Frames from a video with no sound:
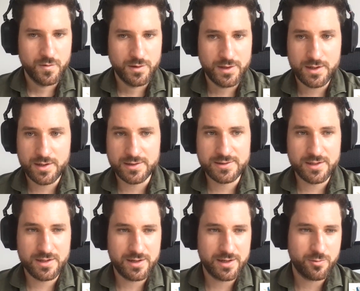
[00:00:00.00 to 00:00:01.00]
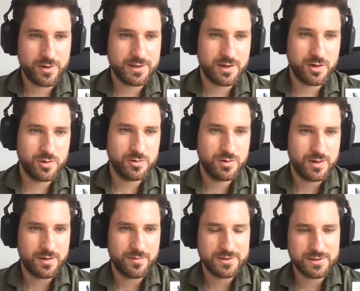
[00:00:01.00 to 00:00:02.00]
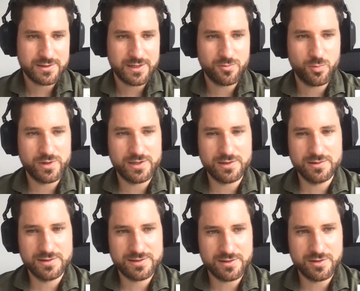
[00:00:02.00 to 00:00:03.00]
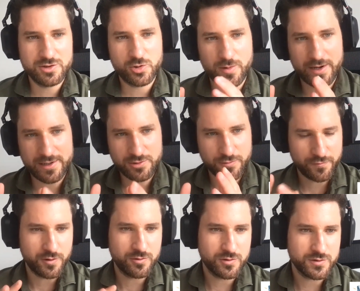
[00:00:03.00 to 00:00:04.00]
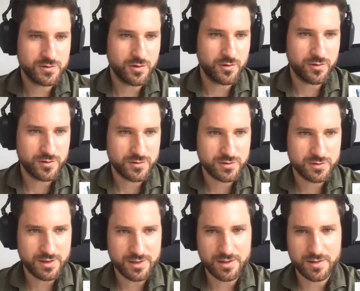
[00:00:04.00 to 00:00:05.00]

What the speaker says: Yeah, exactly. Like right now, as I said, we still try to focus on this